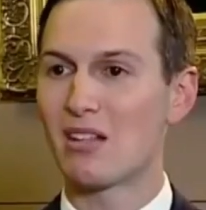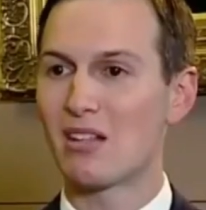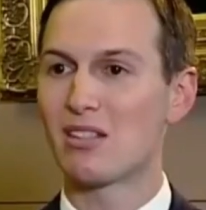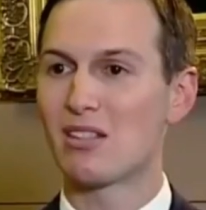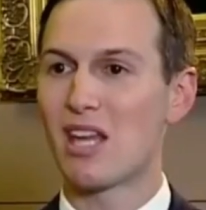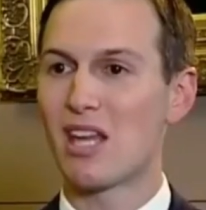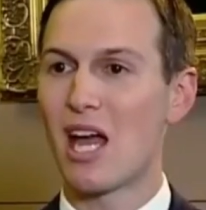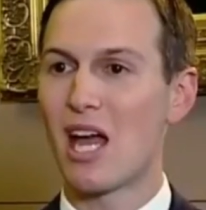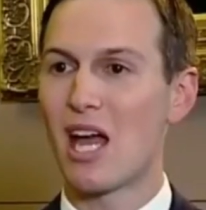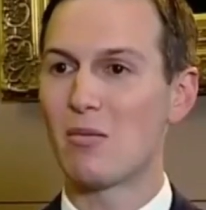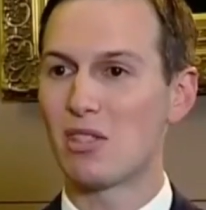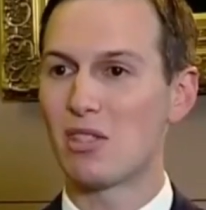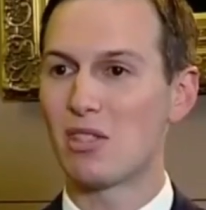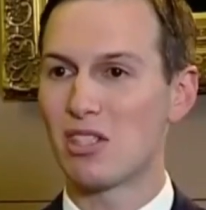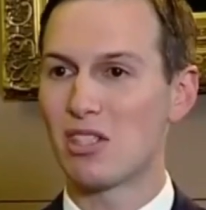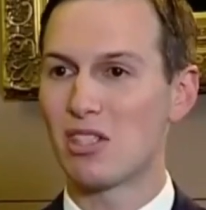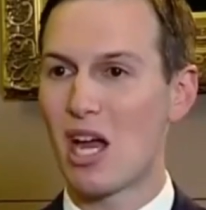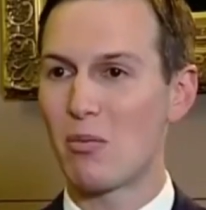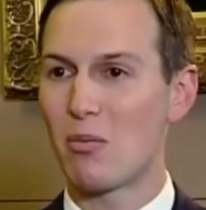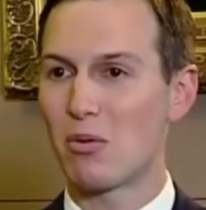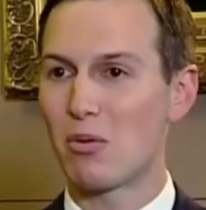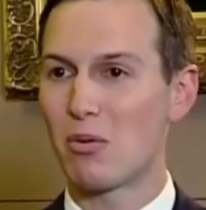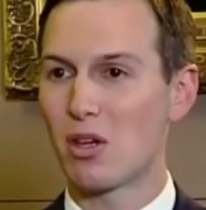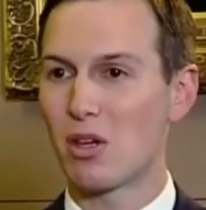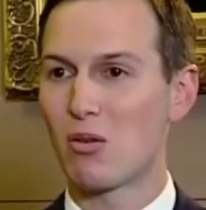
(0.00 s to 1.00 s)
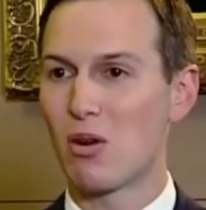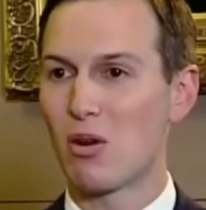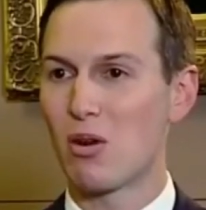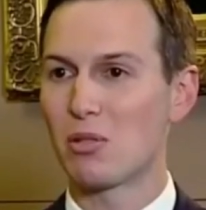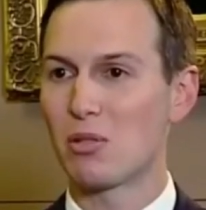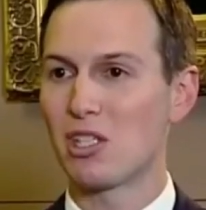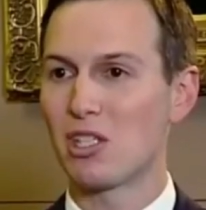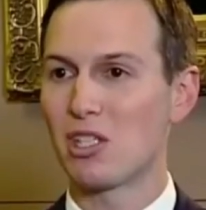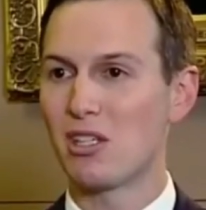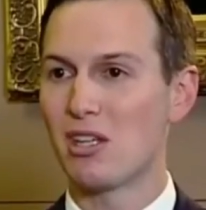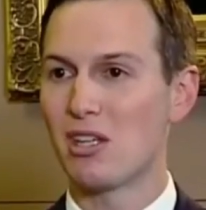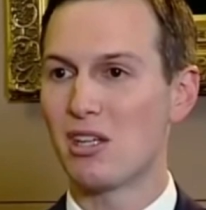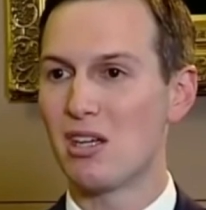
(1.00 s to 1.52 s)
It's time to stop with
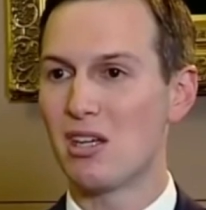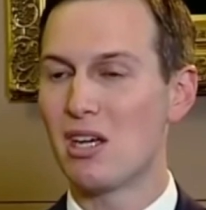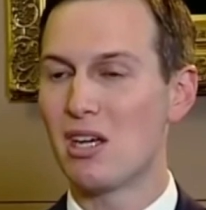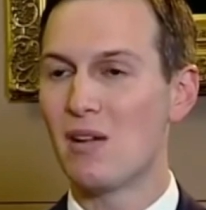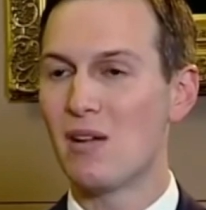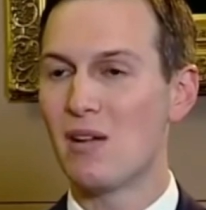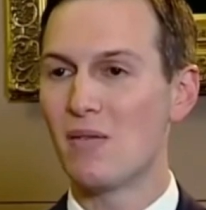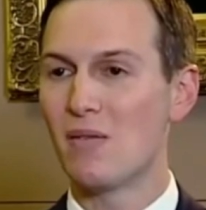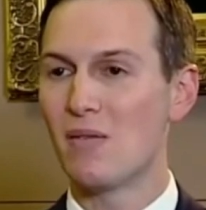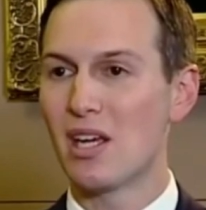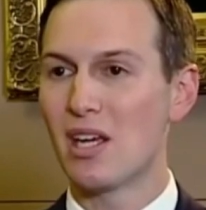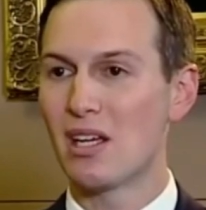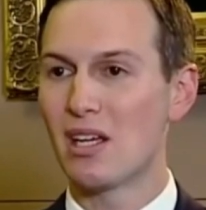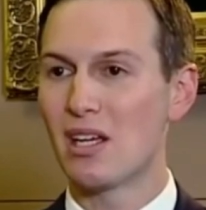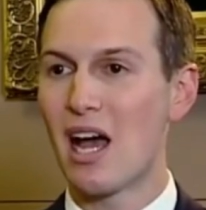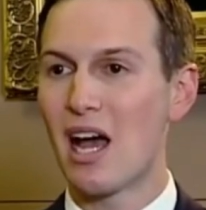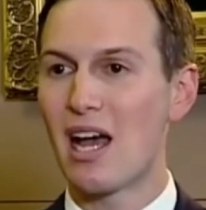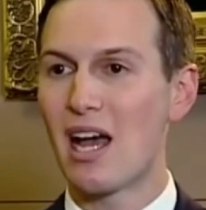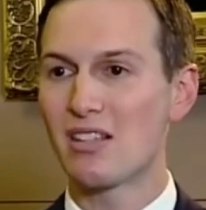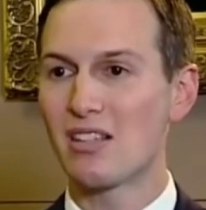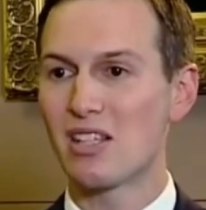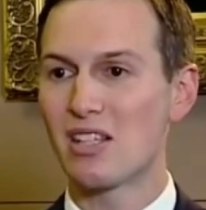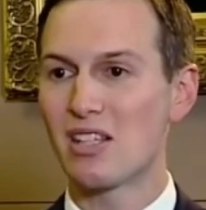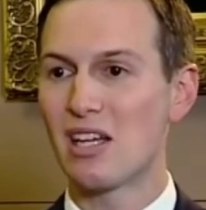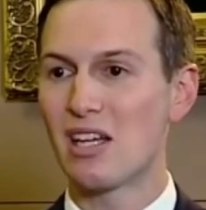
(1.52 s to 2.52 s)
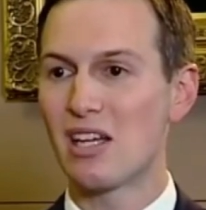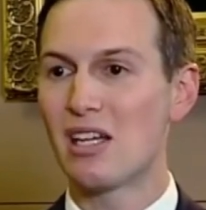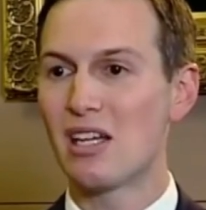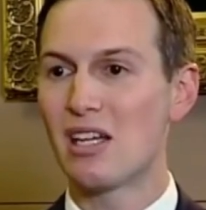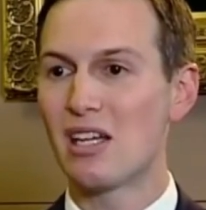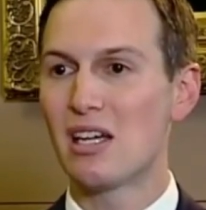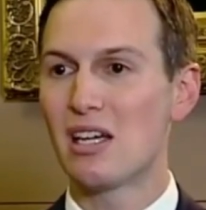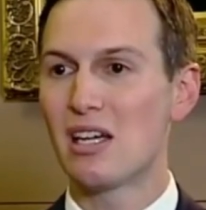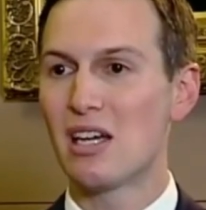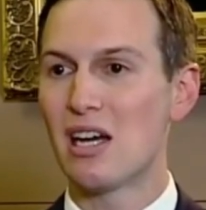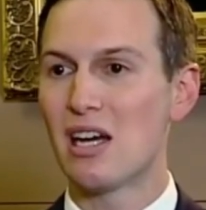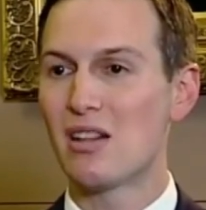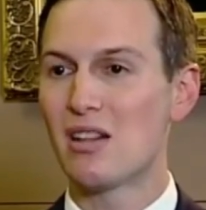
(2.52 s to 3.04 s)
corruption in Gaza.
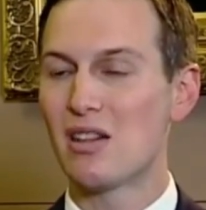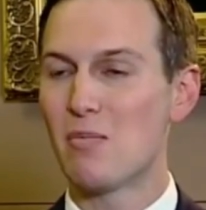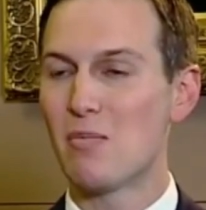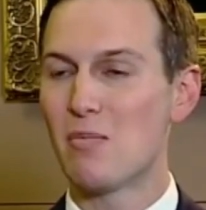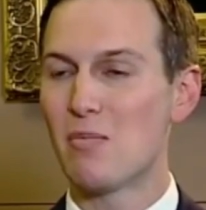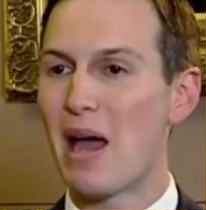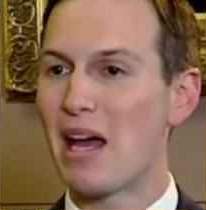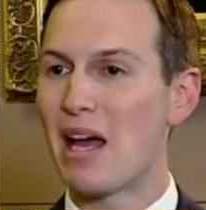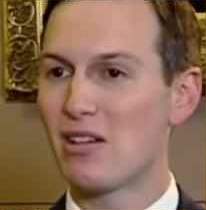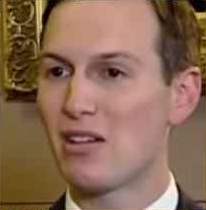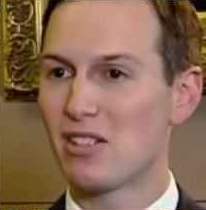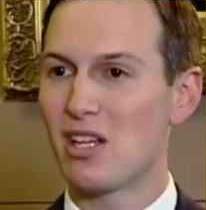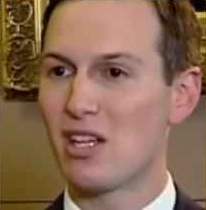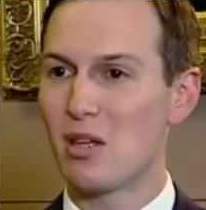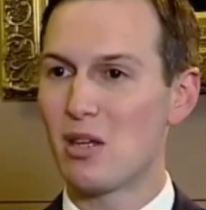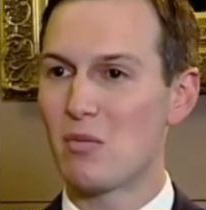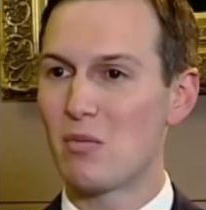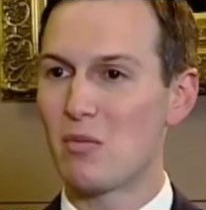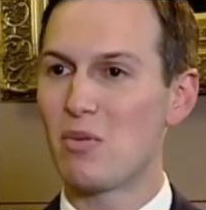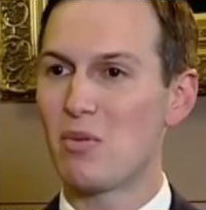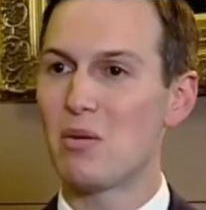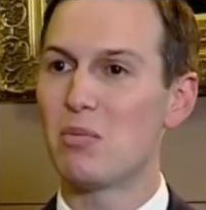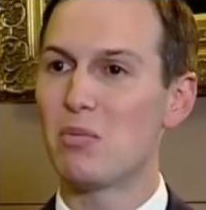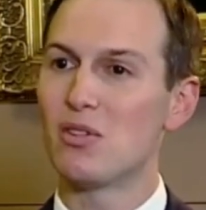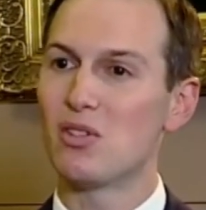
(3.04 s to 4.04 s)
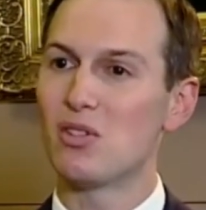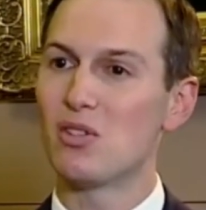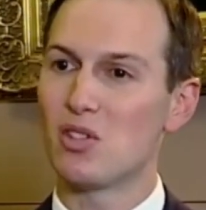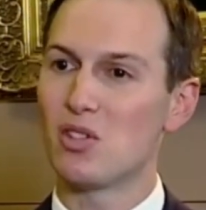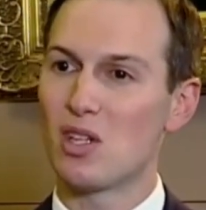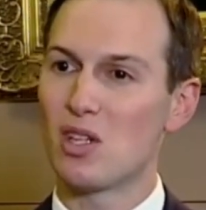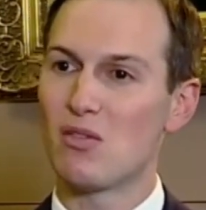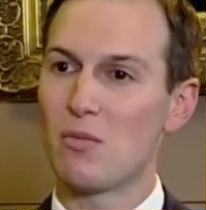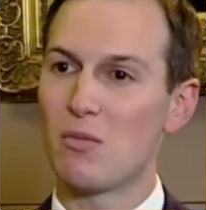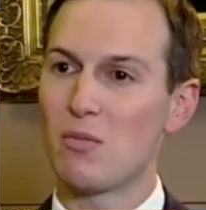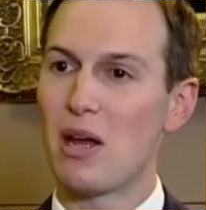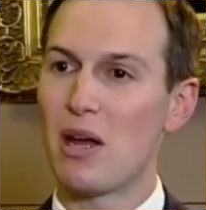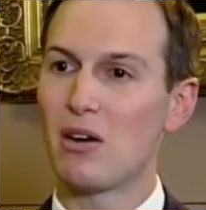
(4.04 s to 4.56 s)
The Palestinian people
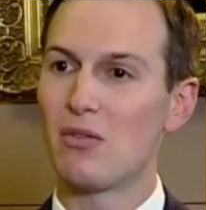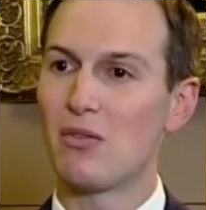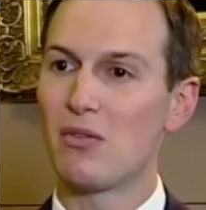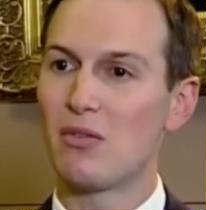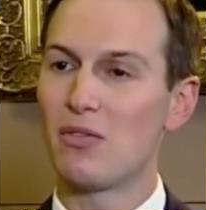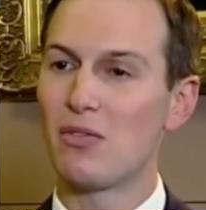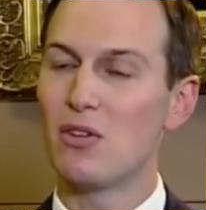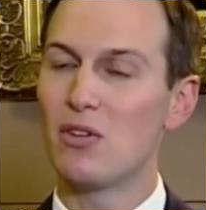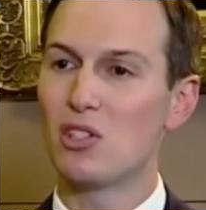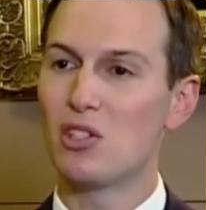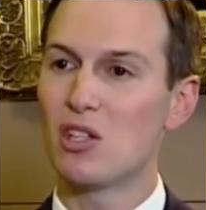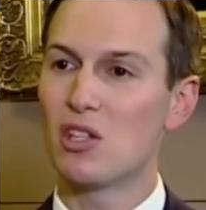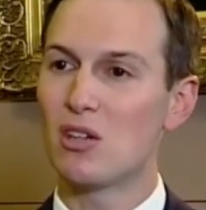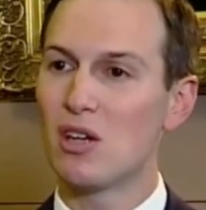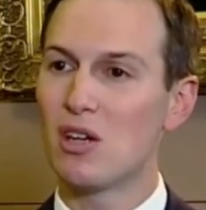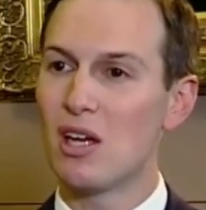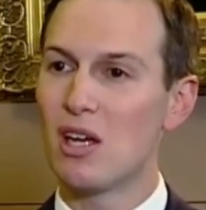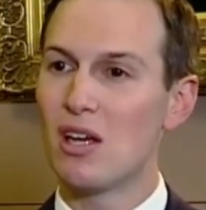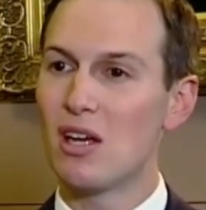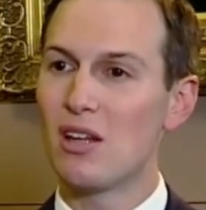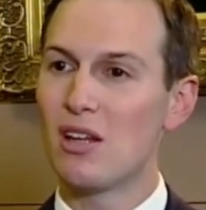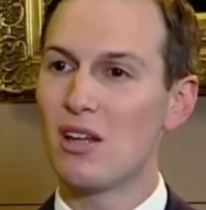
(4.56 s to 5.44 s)
deserve a better future.